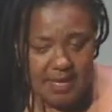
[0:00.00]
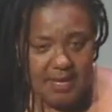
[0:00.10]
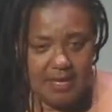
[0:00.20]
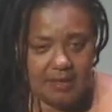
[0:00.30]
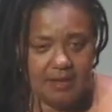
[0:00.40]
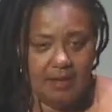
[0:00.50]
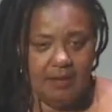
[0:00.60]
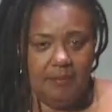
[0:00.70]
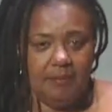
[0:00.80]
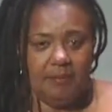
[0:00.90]

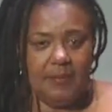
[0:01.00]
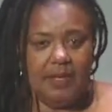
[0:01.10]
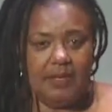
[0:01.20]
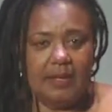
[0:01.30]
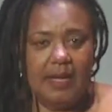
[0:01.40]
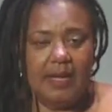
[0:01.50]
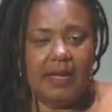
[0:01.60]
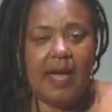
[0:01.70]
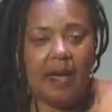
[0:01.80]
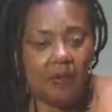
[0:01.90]

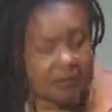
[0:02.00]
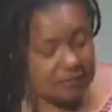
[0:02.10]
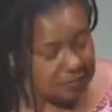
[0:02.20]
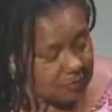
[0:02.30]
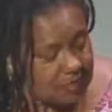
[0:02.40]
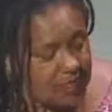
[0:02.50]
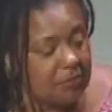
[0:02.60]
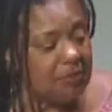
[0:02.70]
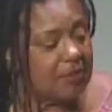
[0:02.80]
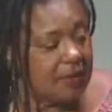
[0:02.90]
and God was
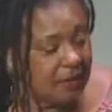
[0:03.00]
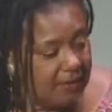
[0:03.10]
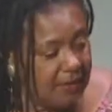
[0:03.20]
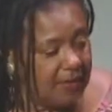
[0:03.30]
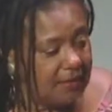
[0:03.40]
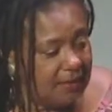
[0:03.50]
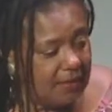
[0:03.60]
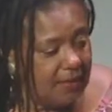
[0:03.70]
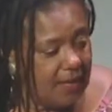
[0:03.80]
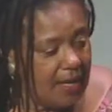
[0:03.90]
able to come in
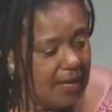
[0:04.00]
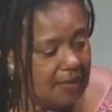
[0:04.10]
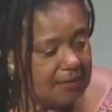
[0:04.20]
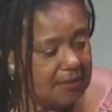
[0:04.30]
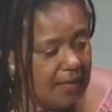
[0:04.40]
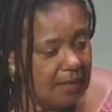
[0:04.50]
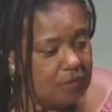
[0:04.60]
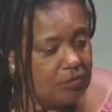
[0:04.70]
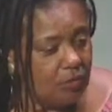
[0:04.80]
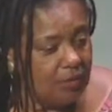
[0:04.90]

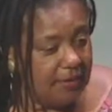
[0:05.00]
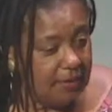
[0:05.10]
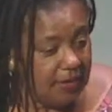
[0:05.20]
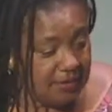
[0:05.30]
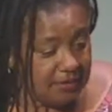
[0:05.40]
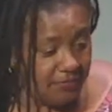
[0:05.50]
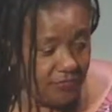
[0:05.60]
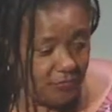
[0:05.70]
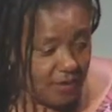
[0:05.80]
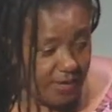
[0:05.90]
and show me a
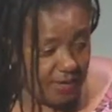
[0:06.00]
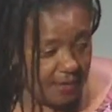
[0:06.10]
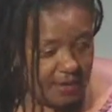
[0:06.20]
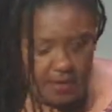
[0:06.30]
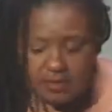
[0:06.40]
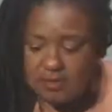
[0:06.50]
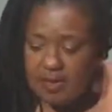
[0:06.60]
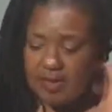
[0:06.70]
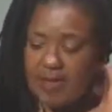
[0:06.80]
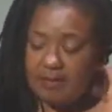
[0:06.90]
different way.
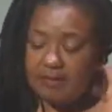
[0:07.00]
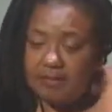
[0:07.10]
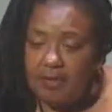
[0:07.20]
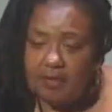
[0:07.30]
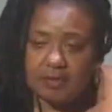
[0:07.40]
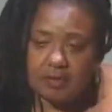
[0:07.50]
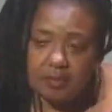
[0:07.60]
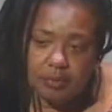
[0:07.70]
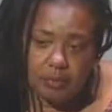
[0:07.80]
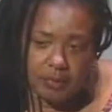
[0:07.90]
So I got involved in a
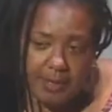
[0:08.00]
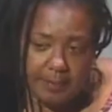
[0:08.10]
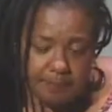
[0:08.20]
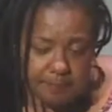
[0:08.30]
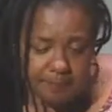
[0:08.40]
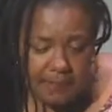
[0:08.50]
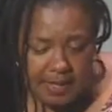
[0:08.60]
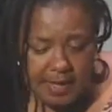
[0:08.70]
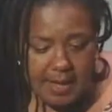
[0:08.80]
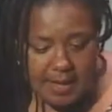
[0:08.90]
program,
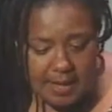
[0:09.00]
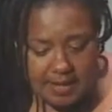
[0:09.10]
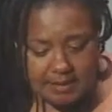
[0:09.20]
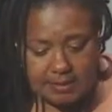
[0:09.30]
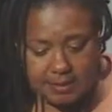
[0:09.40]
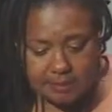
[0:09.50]
and